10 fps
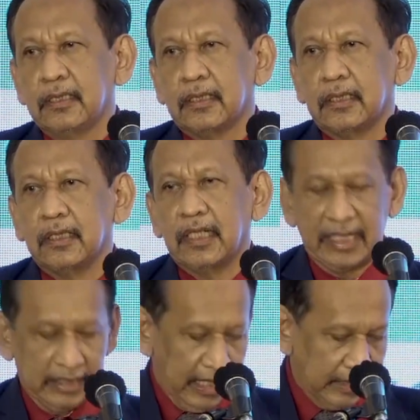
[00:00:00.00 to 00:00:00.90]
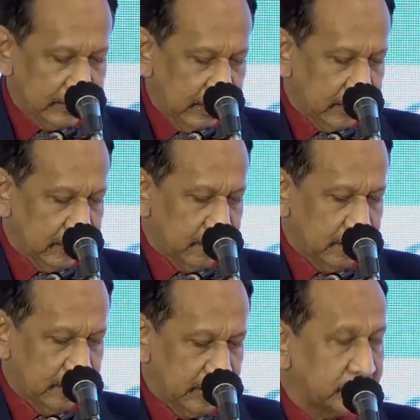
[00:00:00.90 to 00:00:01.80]
analyzing
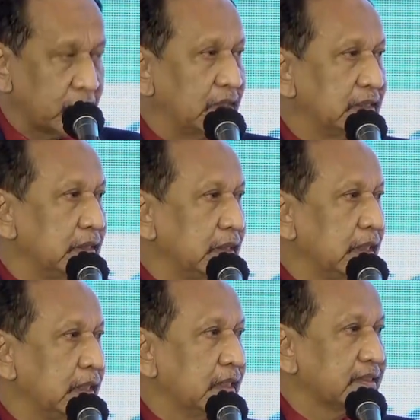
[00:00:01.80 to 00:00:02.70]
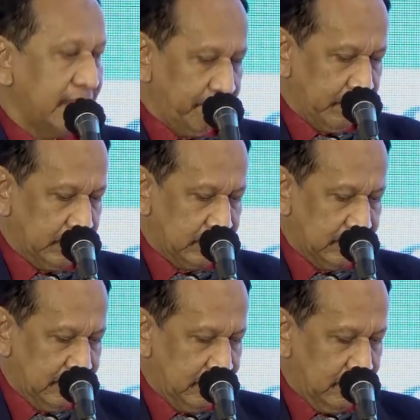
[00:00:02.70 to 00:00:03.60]
histology
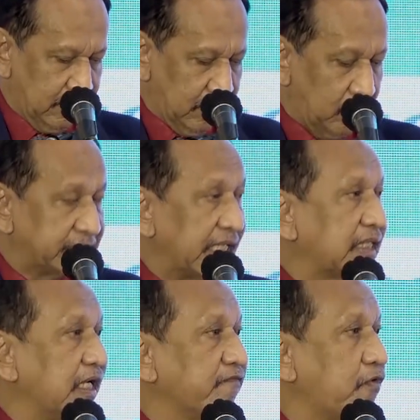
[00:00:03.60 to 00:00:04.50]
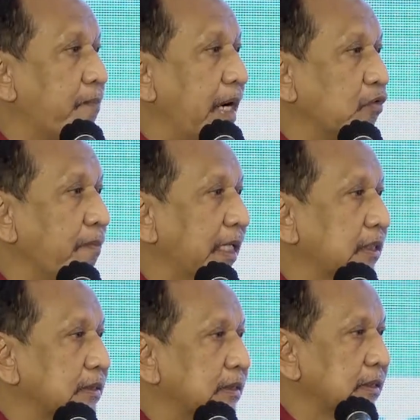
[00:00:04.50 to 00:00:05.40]
samples or checking for
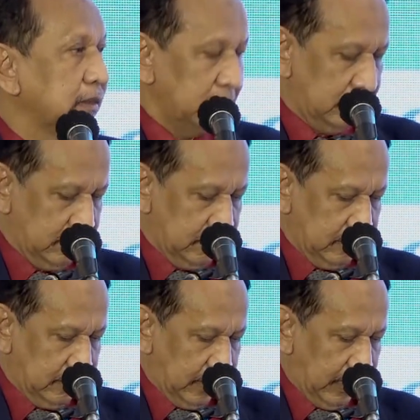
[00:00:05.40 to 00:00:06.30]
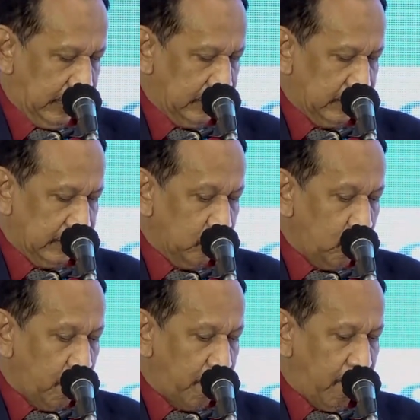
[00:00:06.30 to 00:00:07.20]
biomarkers, and in the
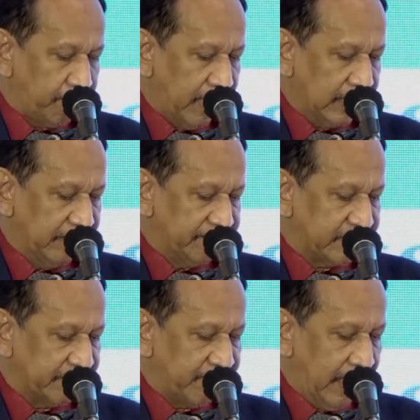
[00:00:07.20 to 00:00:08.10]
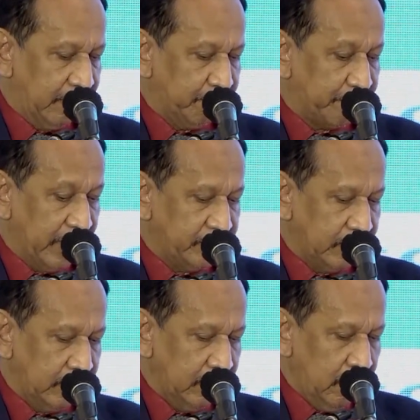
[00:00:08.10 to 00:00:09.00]
hope of identifying
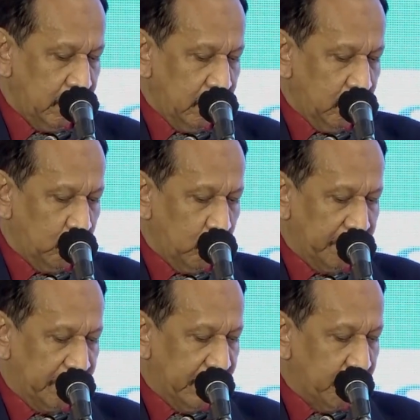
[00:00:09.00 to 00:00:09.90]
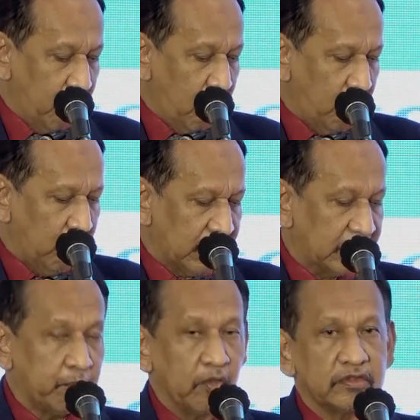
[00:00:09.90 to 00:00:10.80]
patients who may be more
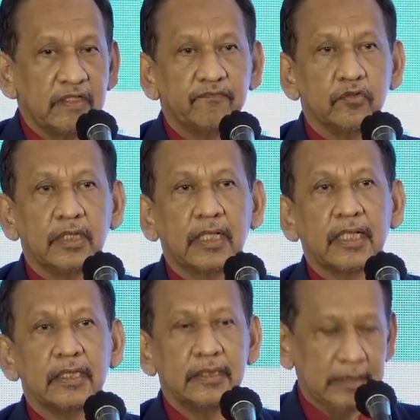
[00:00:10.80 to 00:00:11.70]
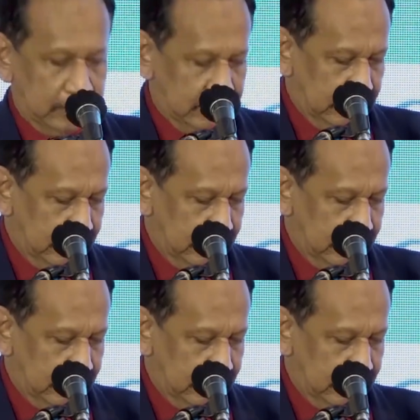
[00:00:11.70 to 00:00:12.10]
responsive to drug candidates.